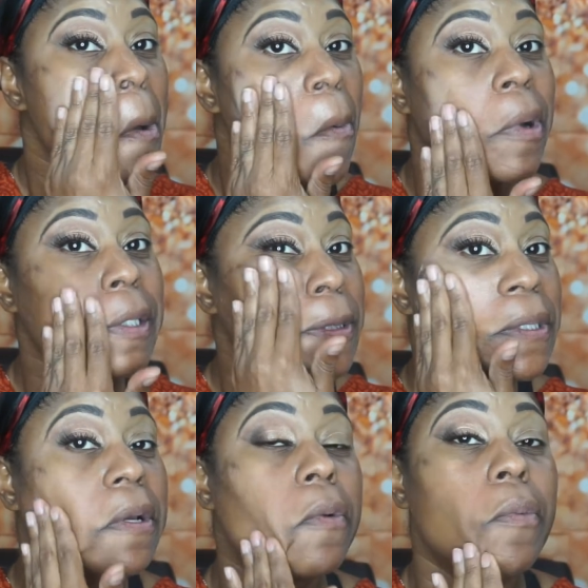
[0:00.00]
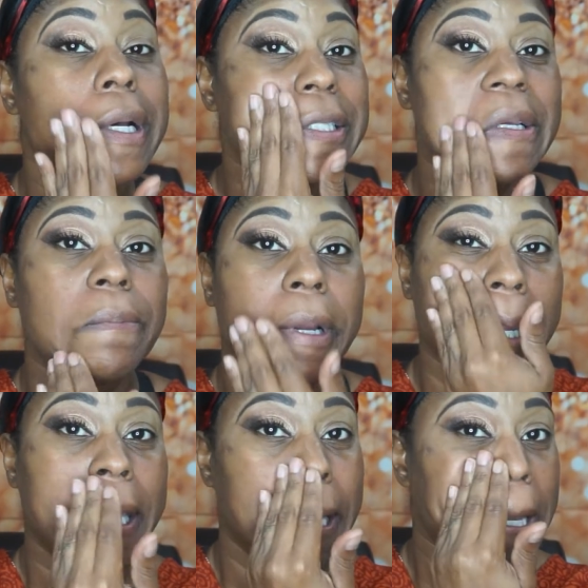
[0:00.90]
which wasn't
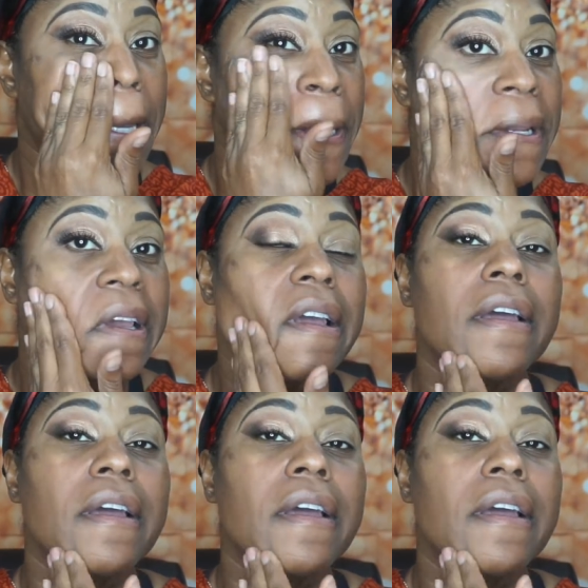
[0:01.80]
bringing in